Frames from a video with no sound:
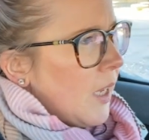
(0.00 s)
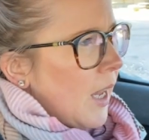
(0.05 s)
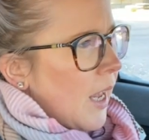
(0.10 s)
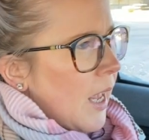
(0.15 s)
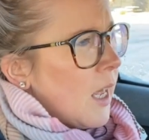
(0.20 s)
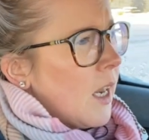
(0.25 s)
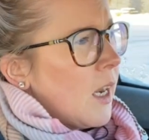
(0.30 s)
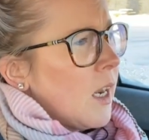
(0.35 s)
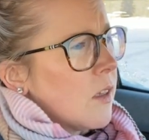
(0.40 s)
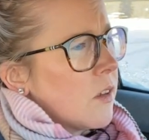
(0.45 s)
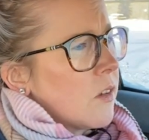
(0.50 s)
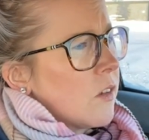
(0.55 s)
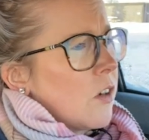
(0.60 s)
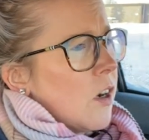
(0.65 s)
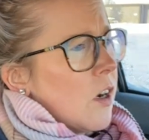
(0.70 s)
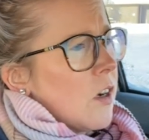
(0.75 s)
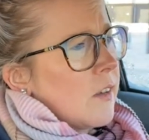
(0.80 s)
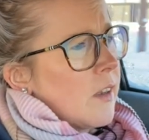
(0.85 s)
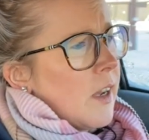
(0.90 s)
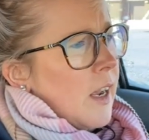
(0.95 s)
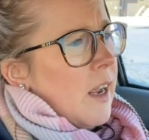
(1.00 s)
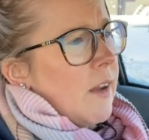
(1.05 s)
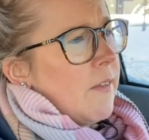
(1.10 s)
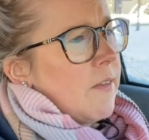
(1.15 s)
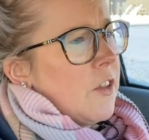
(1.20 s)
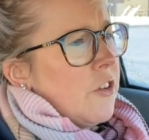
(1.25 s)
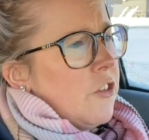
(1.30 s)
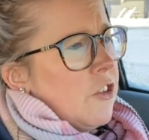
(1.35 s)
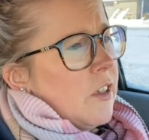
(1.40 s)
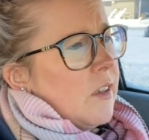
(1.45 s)
And it starts, I
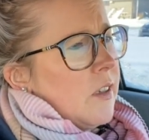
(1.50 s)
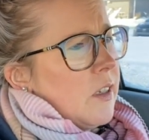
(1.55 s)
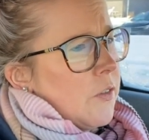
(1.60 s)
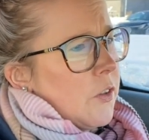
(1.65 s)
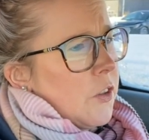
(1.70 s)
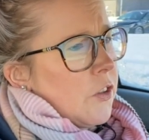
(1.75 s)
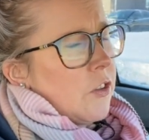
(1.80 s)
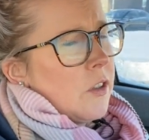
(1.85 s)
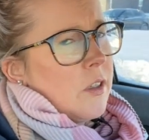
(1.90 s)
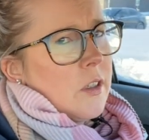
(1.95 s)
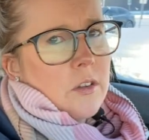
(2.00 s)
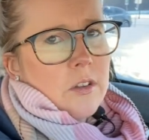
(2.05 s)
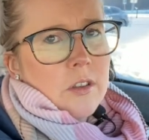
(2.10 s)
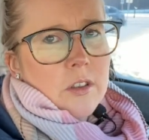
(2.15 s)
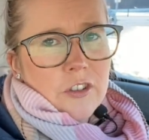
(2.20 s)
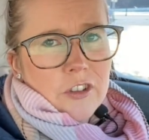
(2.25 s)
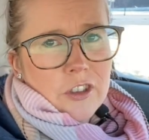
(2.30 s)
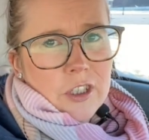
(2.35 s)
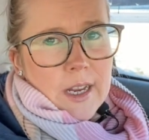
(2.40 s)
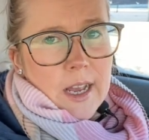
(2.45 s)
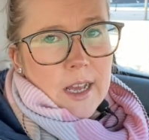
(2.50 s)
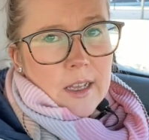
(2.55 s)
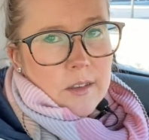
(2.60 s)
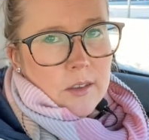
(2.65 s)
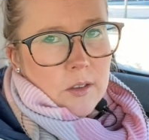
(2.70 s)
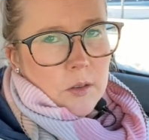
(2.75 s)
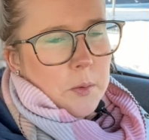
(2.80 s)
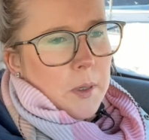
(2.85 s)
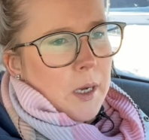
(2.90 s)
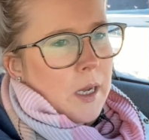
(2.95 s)
have the GT version, there's a
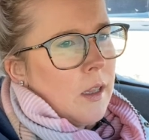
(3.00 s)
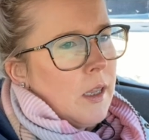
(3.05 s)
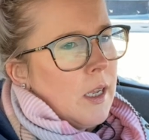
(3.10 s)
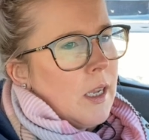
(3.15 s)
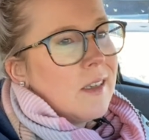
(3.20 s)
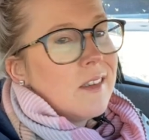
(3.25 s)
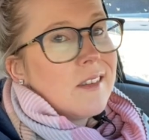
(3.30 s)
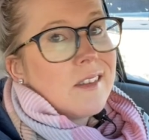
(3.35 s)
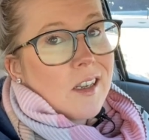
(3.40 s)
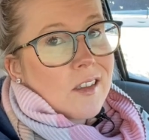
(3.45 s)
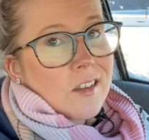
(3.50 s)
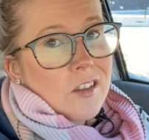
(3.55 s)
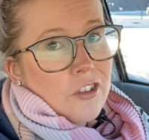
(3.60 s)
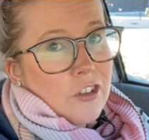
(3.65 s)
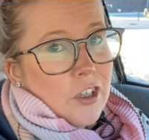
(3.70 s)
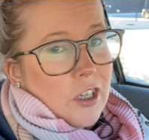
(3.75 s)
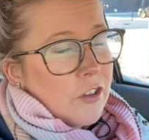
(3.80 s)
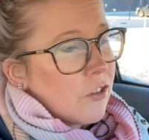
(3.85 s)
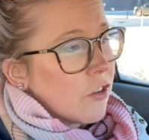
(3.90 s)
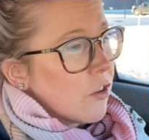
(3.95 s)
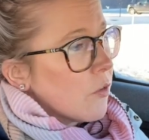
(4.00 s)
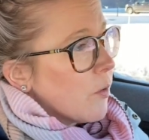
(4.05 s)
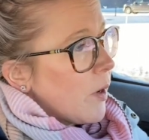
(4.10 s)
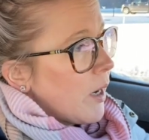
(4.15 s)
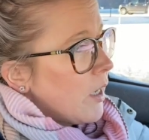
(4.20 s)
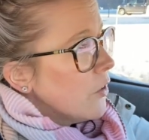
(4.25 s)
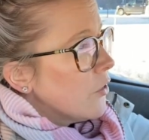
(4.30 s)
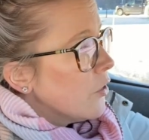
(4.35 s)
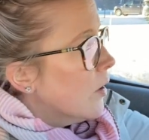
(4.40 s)
GS as well. Doesn't change the range or